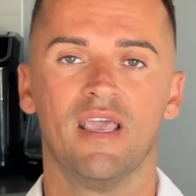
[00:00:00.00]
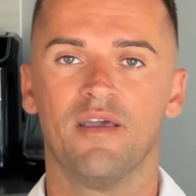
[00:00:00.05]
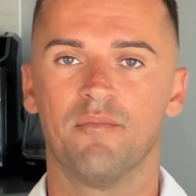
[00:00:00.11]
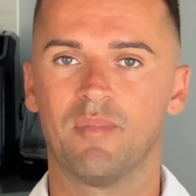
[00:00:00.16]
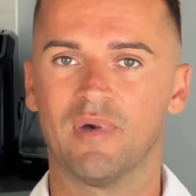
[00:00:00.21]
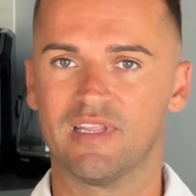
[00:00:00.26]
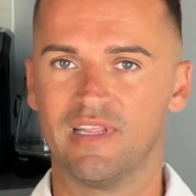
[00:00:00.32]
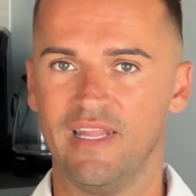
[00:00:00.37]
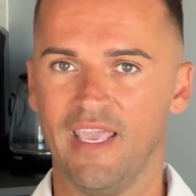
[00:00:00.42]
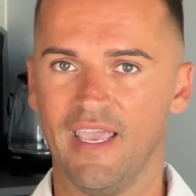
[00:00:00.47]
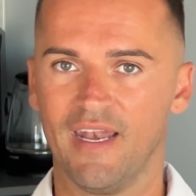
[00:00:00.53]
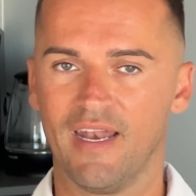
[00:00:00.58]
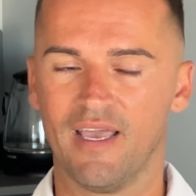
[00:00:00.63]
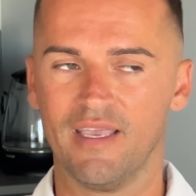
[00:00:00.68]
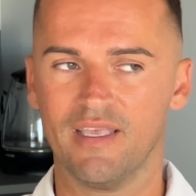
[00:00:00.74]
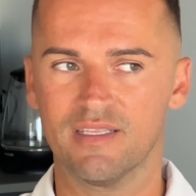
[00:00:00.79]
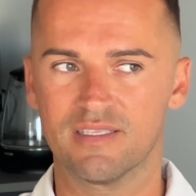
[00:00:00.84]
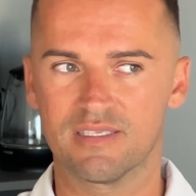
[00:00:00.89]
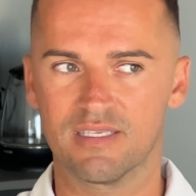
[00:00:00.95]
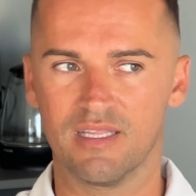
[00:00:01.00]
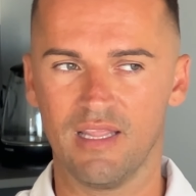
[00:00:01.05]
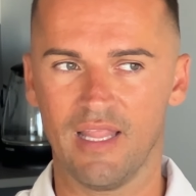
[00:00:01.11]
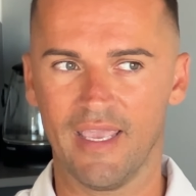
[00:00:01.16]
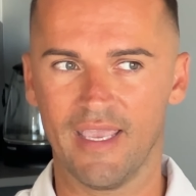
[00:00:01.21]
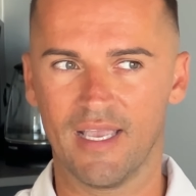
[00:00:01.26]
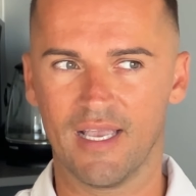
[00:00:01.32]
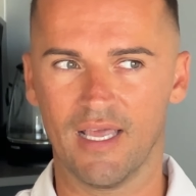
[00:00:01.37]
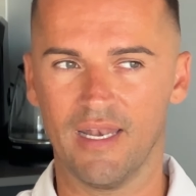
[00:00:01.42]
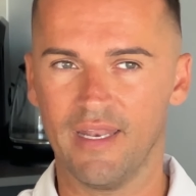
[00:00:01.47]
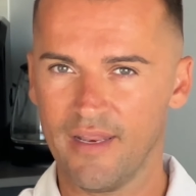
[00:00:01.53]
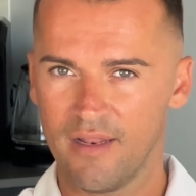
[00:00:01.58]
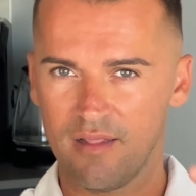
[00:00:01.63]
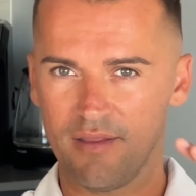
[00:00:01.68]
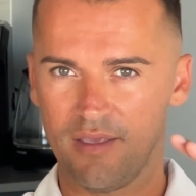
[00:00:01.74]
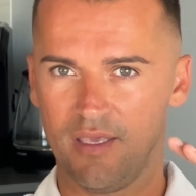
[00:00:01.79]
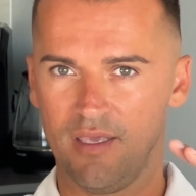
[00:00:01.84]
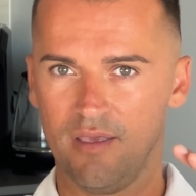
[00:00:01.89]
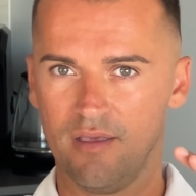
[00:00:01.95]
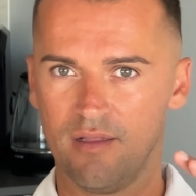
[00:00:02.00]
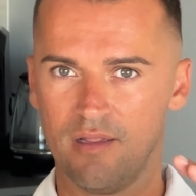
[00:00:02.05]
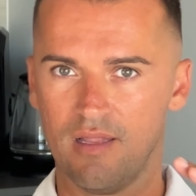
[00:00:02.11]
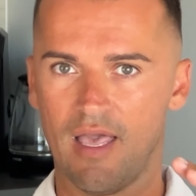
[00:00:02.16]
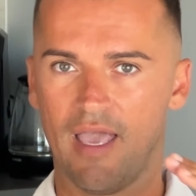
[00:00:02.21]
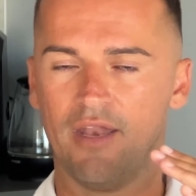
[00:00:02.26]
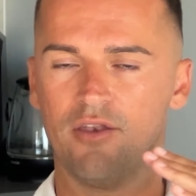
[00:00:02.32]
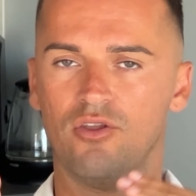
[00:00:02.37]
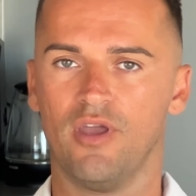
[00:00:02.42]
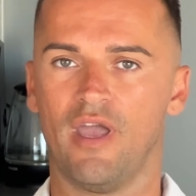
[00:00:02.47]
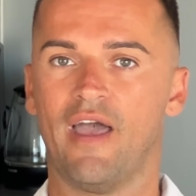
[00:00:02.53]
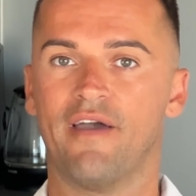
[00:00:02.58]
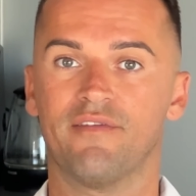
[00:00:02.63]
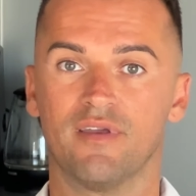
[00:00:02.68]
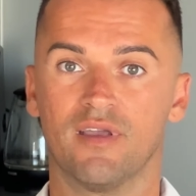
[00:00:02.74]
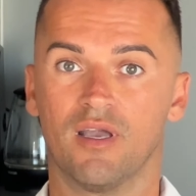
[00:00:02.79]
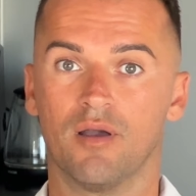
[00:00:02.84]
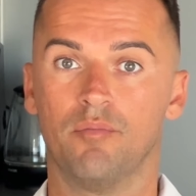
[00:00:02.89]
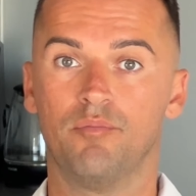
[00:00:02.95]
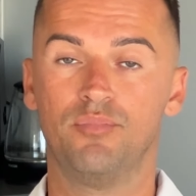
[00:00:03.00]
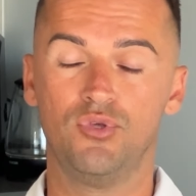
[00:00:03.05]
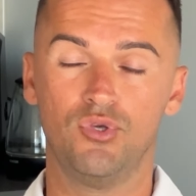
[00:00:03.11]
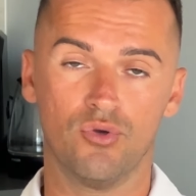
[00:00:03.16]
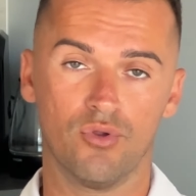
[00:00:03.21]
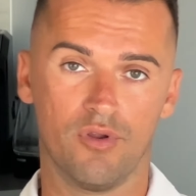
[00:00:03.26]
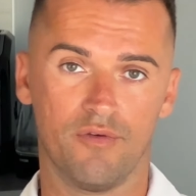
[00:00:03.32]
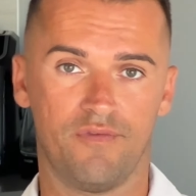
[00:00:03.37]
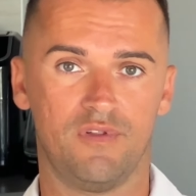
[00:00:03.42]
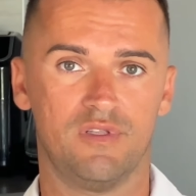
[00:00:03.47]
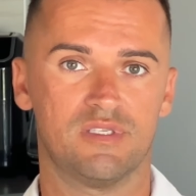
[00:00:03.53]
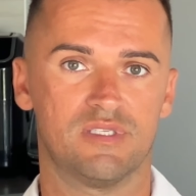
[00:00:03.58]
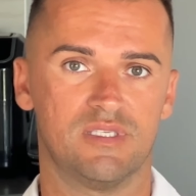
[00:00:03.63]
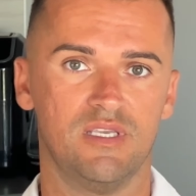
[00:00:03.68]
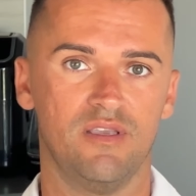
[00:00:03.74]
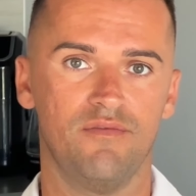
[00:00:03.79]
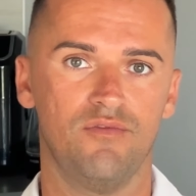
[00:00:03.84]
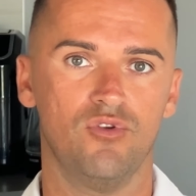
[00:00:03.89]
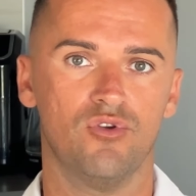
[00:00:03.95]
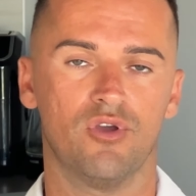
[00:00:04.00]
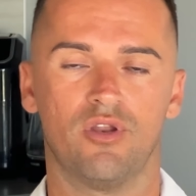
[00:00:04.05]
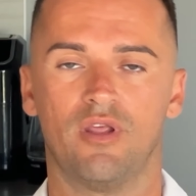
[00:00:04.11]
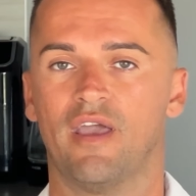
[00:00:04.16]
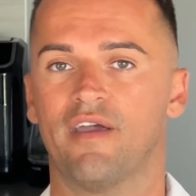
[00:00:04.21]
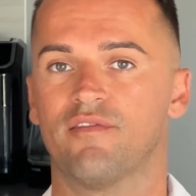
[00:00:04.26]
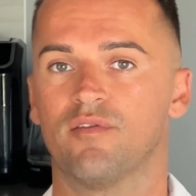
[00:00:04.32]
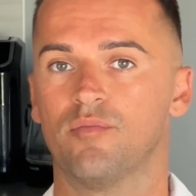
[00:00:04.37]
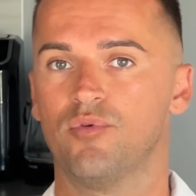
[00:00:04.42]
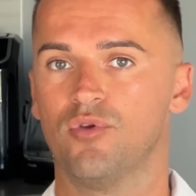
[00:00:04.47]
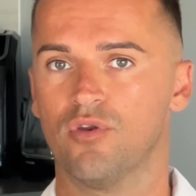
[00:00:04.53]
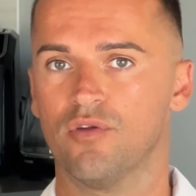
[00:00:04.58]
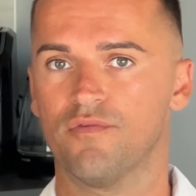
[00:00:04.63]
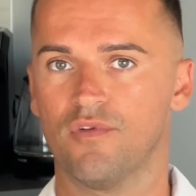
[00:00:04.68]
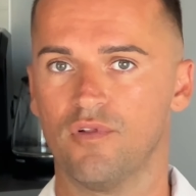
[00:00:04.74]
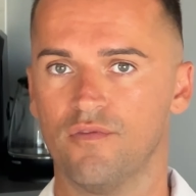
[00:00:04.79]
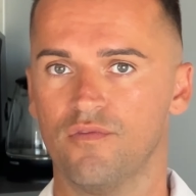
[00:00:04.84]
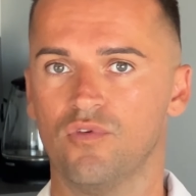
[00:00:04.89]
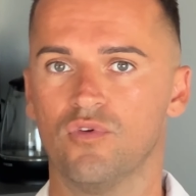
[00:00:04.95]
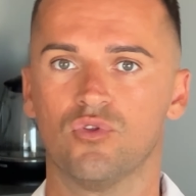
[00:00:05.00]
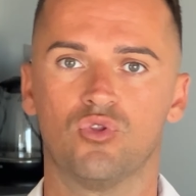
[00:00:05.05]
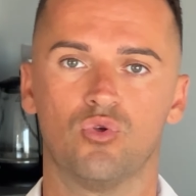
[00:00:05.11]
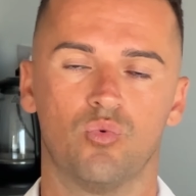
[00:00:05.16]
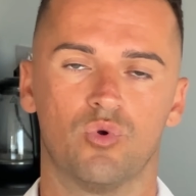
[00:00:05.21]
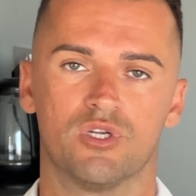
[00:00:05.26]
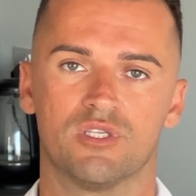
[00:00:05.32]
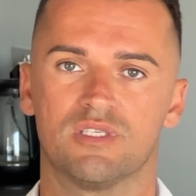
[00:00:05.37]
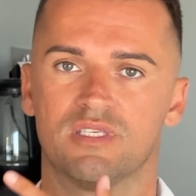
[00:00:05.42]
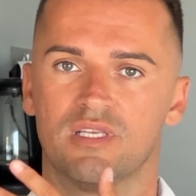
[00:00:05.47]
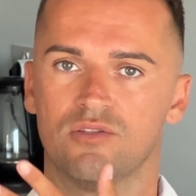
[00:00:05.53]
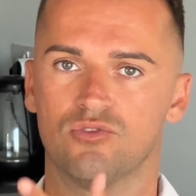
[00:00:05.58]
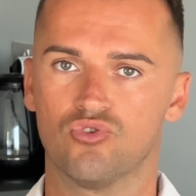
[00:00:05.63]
Madliena, it's like a little hill, and you're having a beautiful sea view, and you have a beautiful view towards St.